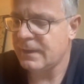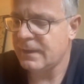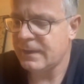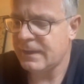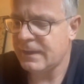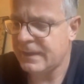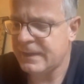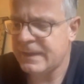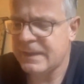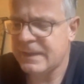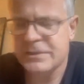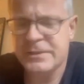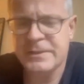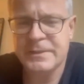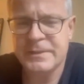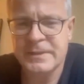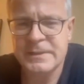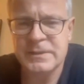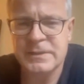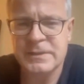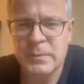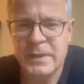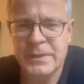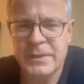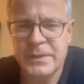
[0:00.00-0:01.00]
And actually this
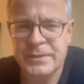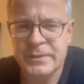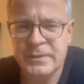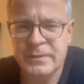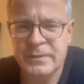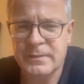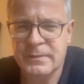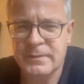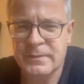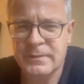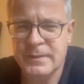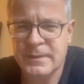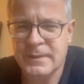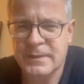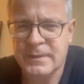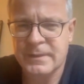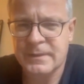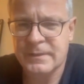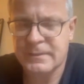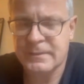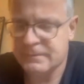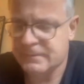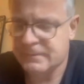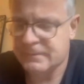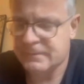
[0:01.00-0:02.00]
question,
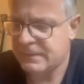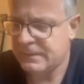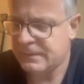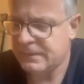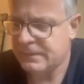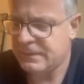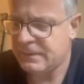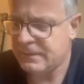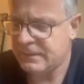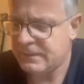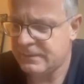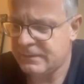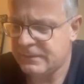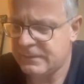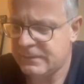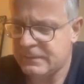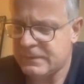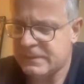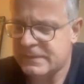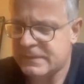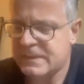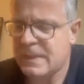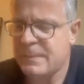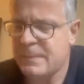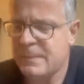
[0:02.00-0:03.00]

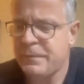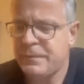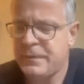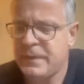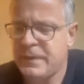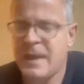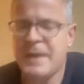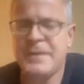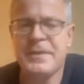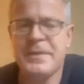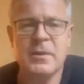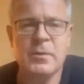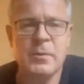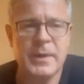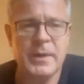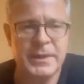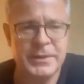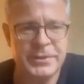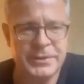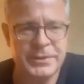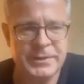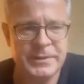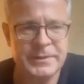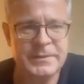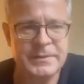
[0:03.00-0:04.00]
some of the other
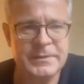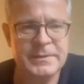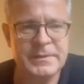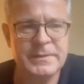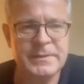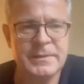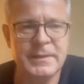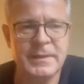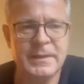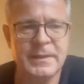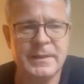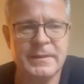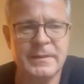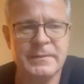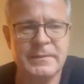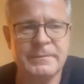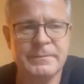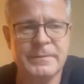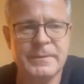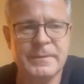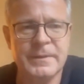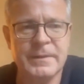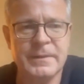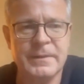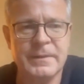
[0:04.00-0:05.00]
questions
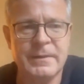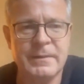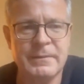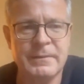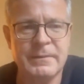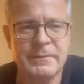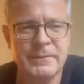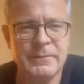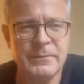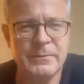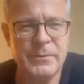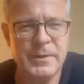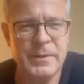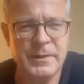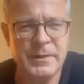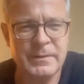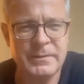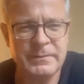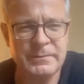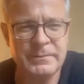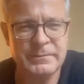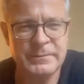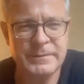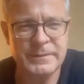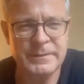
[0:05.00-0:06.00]

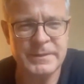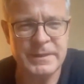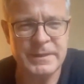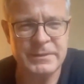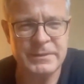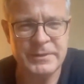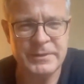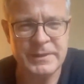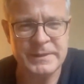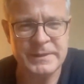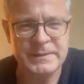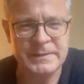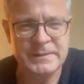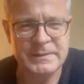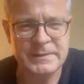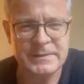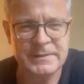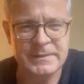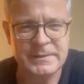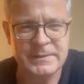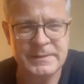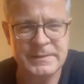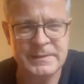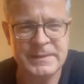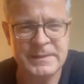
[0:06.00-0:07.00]
were addressed
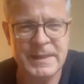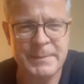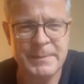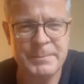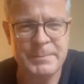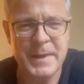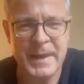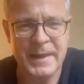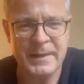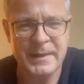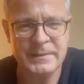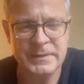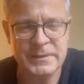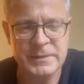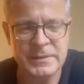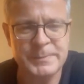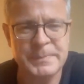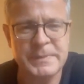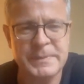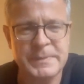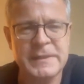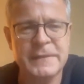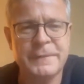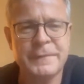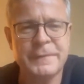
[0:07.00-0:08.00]

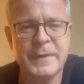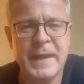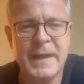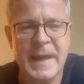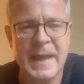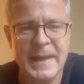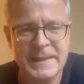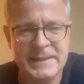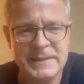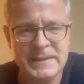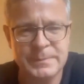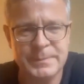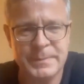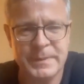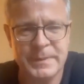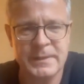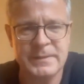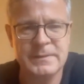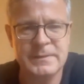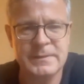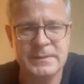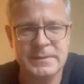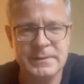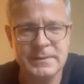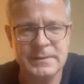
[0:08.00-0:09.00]
specific
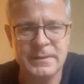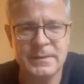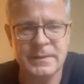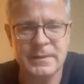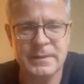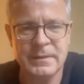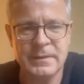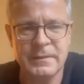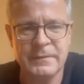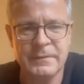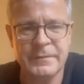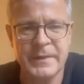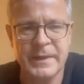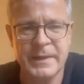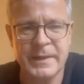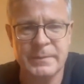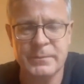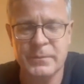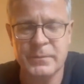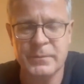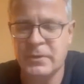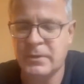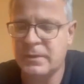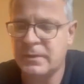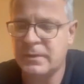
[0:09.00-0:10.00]
aspects of that
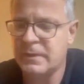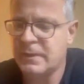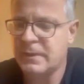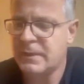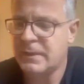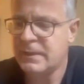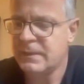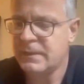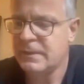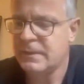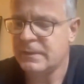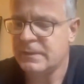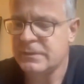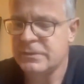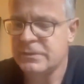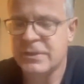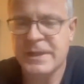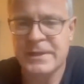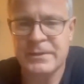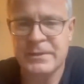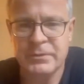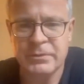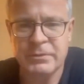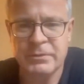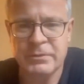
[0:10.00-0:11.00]
more
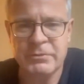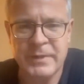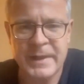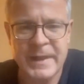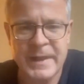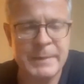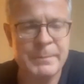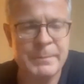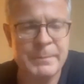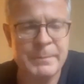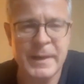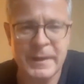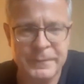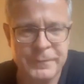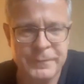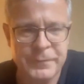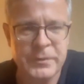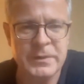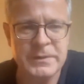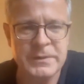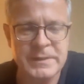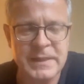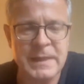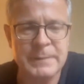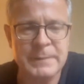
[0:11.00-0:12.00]
general claim by, for
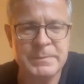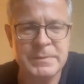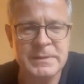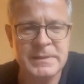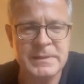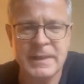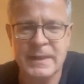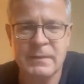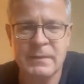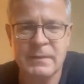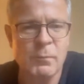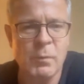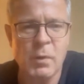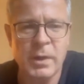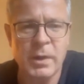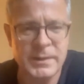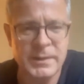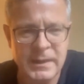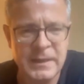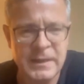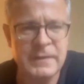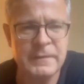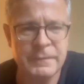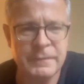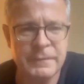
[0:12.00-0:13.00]
example, saying,
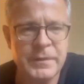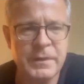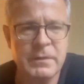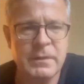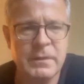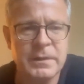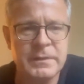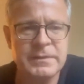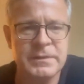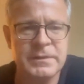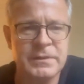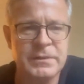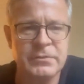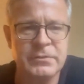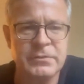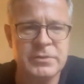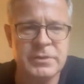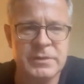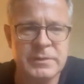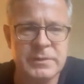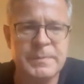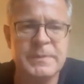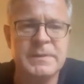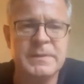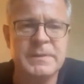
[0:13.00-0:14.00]
what if the
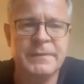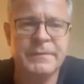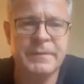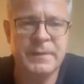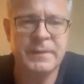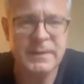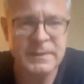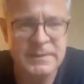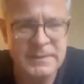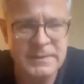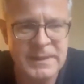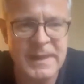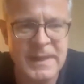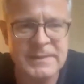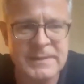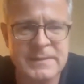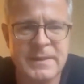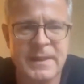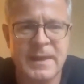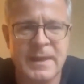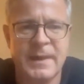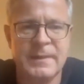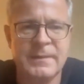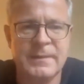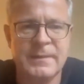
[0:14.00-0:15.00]
Constitution specifically
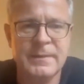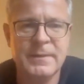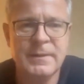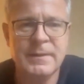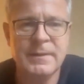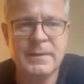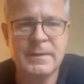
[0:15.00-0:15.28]
says that